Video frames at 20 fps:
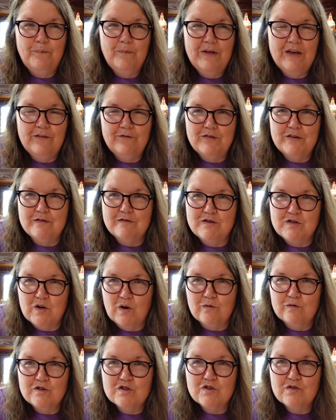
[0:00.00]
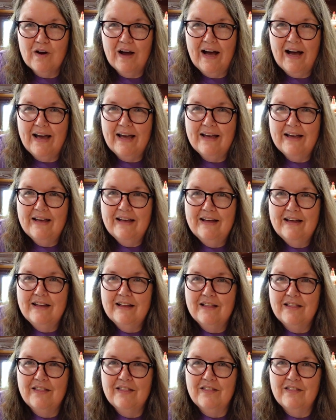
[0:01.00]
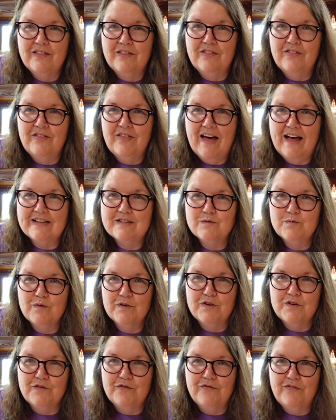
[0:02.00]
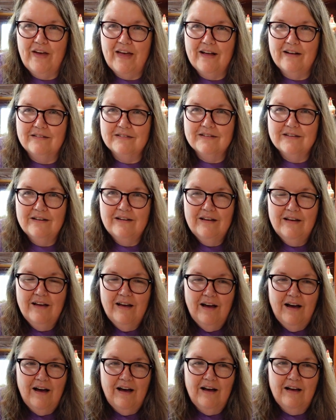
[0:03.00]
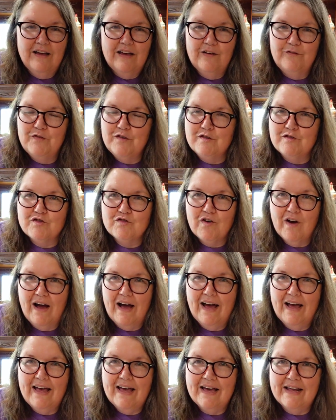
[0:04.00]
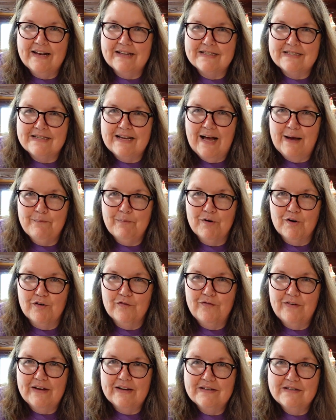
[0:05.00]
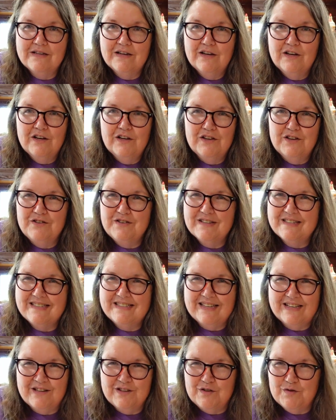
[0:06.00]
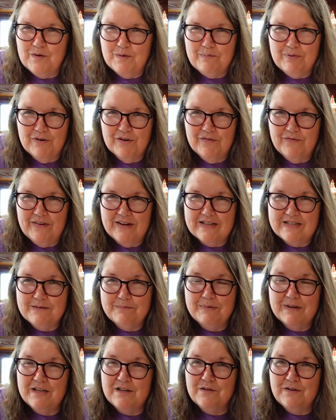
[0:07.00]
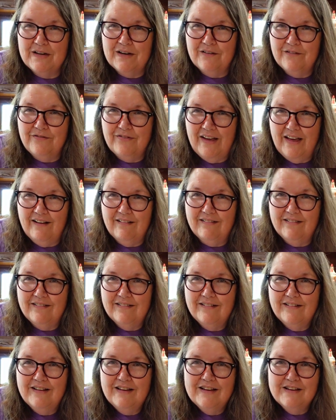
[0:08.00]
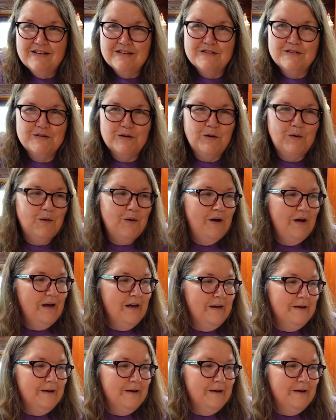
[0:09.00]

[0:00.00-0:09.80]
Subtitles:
If you don't try, that's where you failed. If you try and it's not perfect, you just didn't do it perfect, but you didn't fail. So